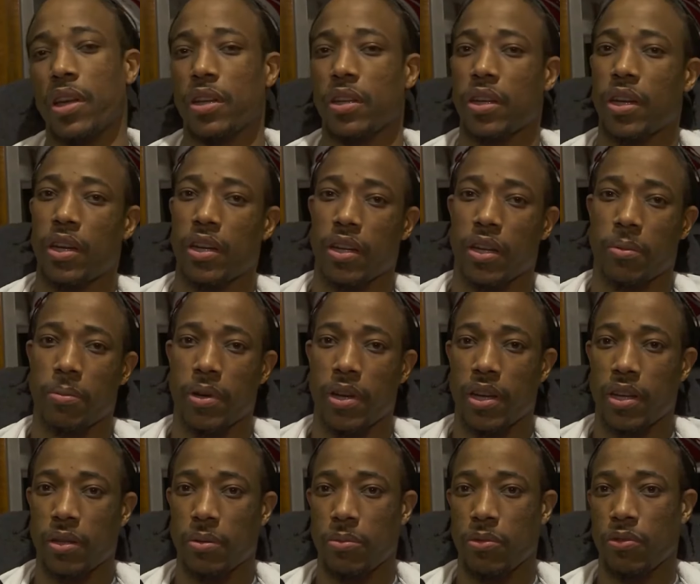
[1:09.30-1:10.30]
Yeah, you got to get
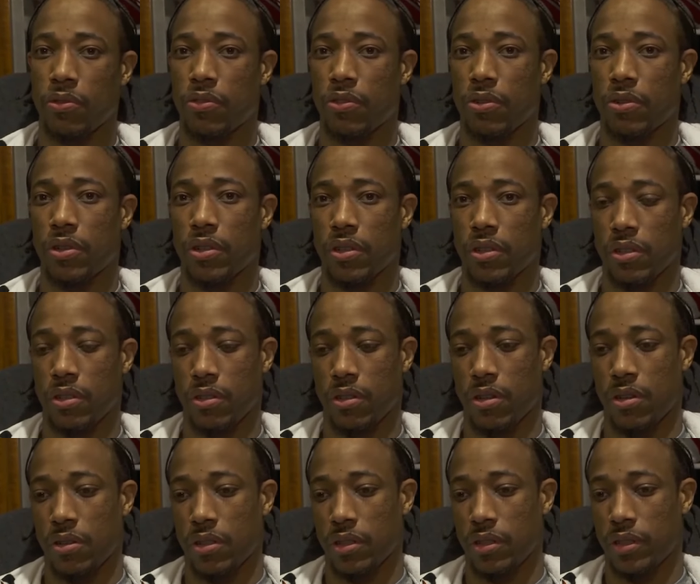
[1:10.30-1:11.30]
behind it, move forward.
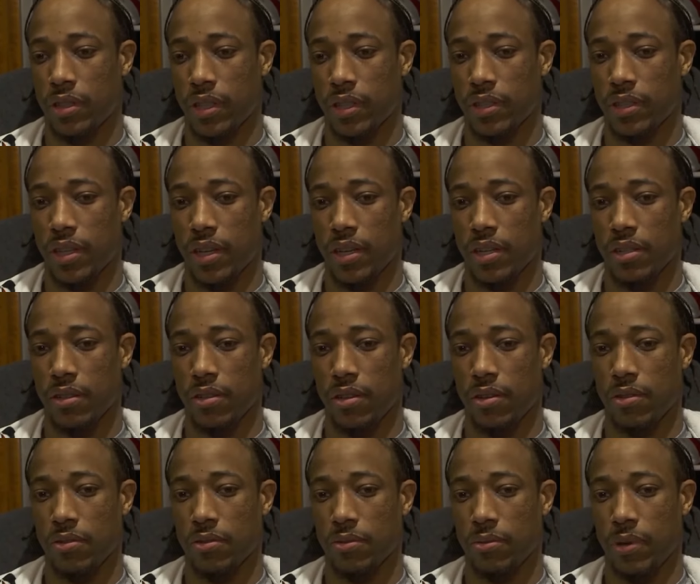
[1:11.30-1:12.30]
It sucks that
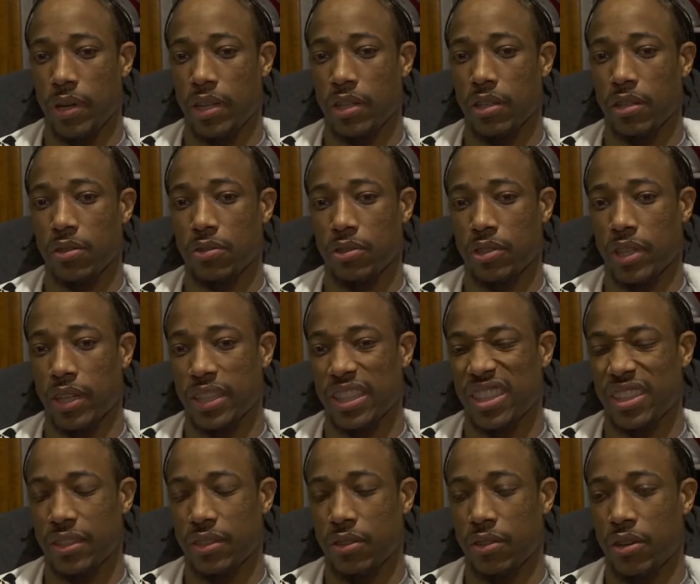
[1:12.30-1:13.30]
we had to lose
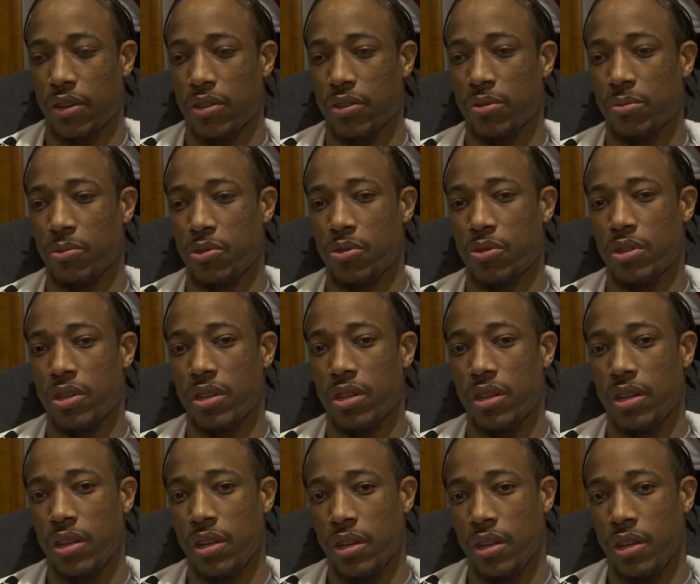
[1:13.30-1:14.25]
like this on our home court.